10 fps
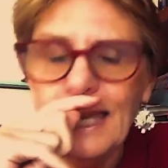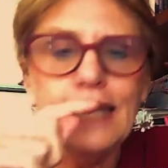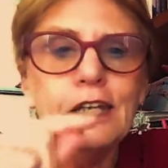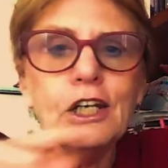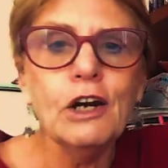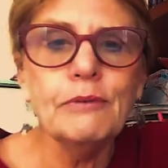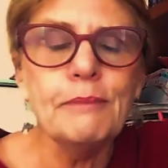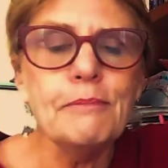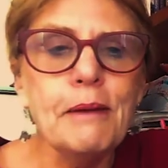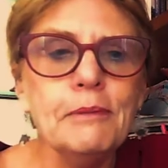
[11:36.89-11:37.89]
And then I
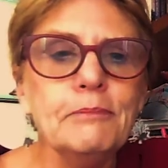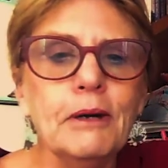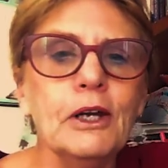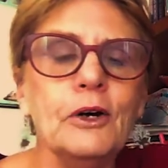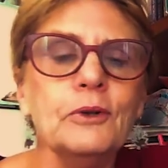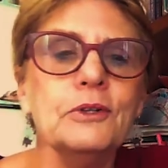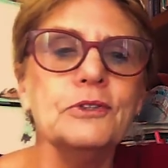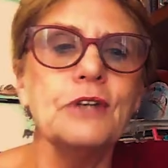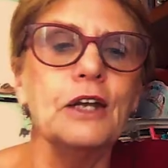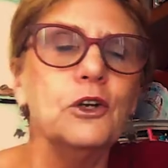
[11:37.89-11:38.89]
remembered my oldest
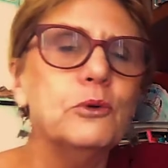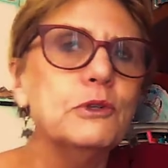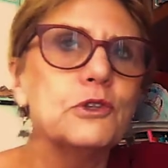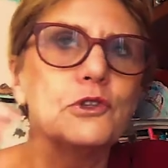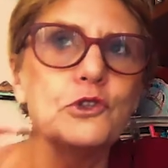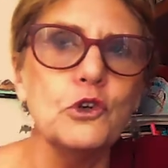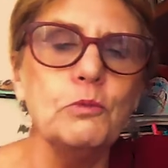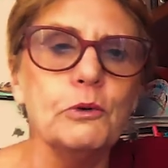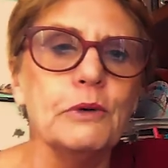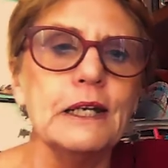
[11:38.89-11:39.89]
son, who was a
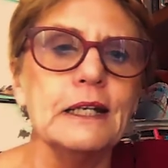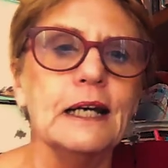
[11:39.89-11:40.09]
super reader,